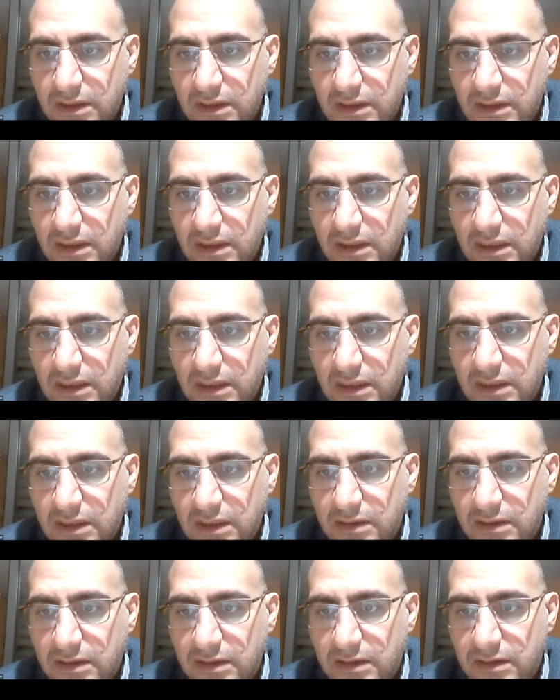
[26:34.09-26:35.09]

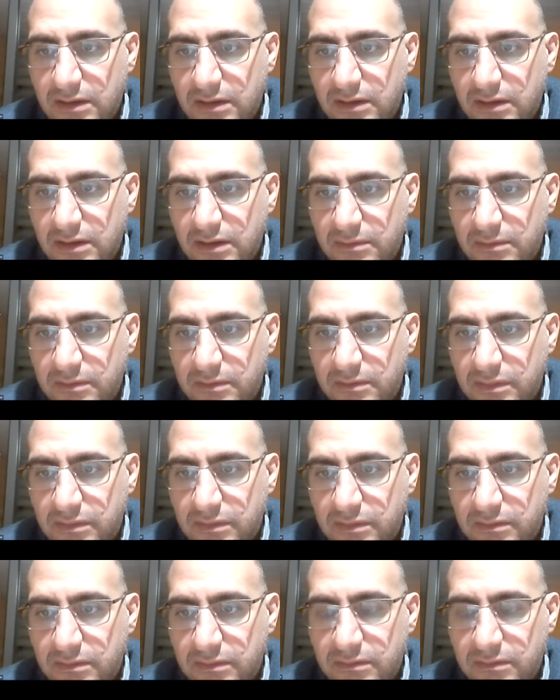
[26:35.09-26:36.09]

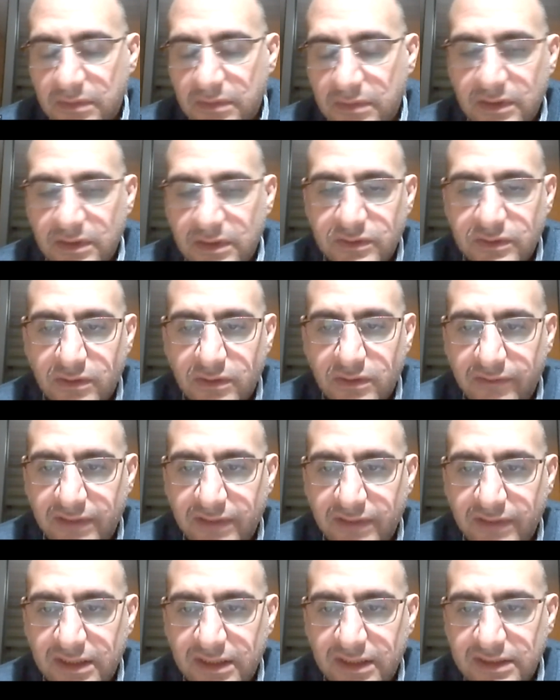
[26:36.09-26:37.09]
So if that
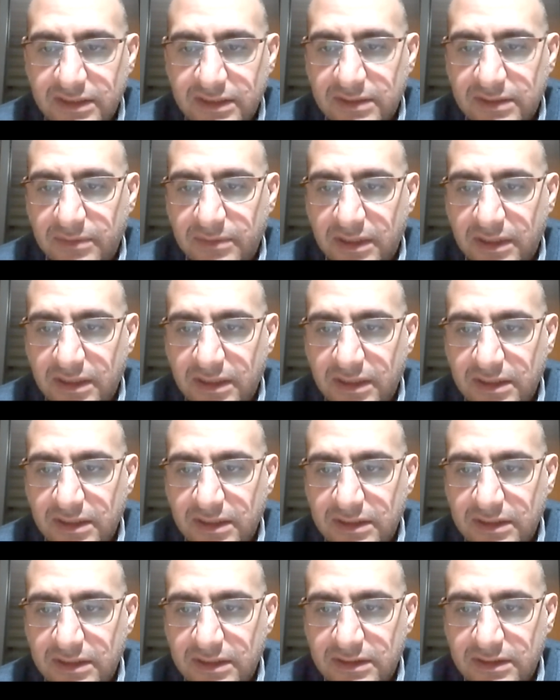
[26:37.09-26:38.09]
is something that
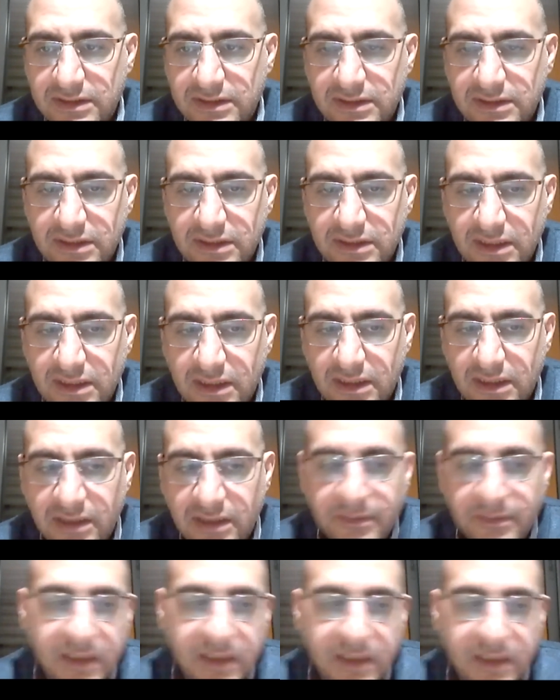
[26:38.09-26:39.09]
is,
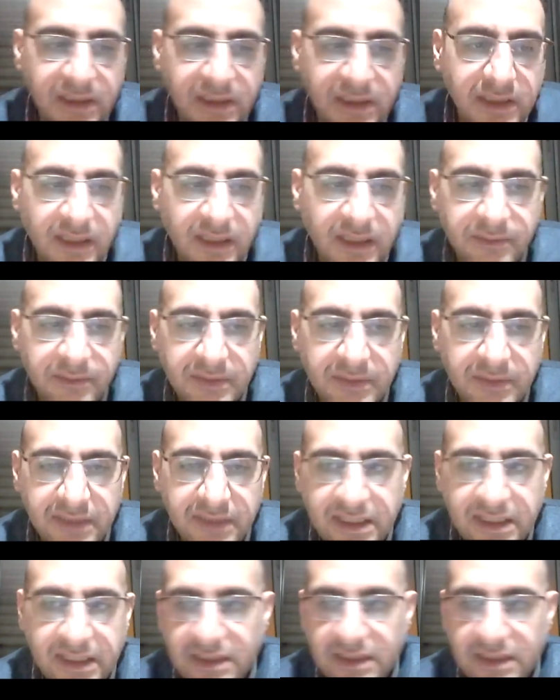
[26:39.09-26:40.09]
and maybe
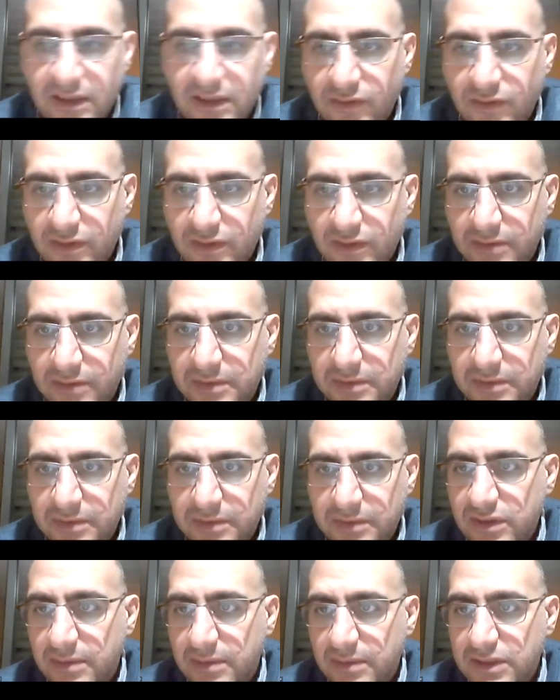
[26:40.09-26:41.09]
Linda or the people
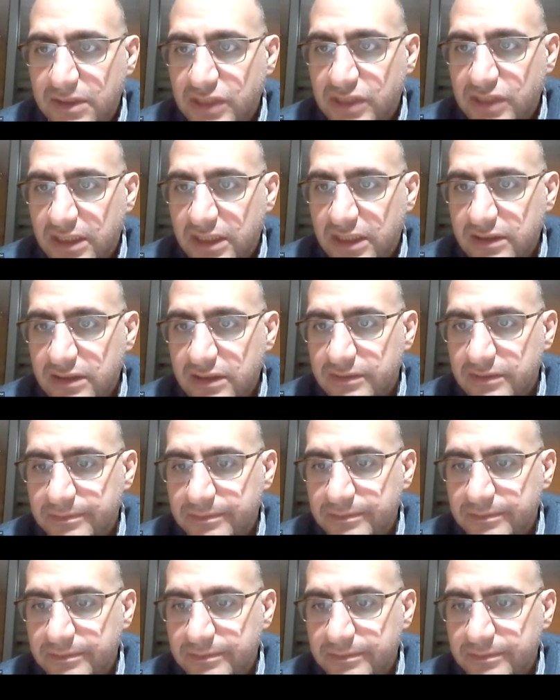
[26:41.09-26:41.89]
could double check it.